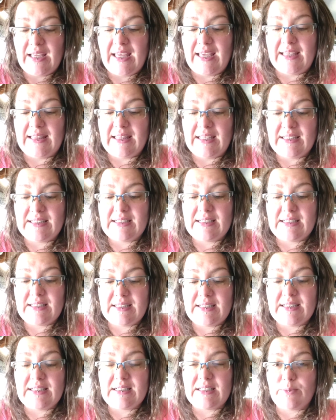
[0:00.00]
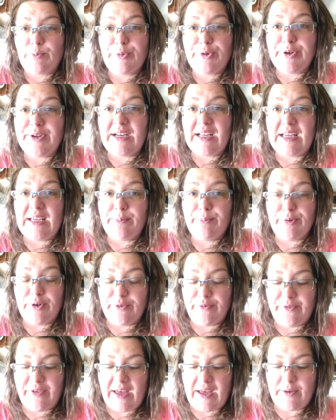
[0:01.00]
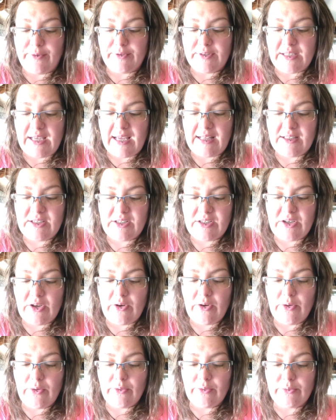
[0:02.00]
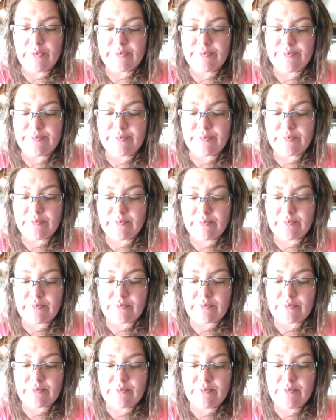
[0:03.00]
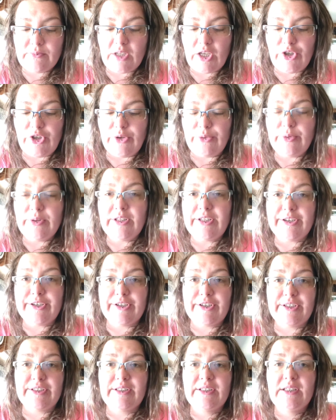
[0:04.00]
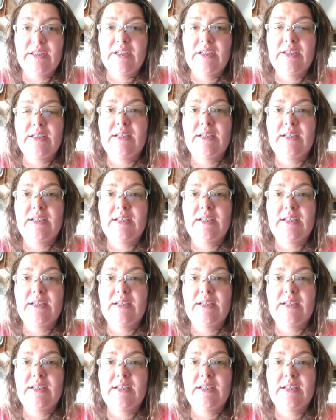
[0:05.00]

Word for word: Like, that's this pretty profound. And so you learn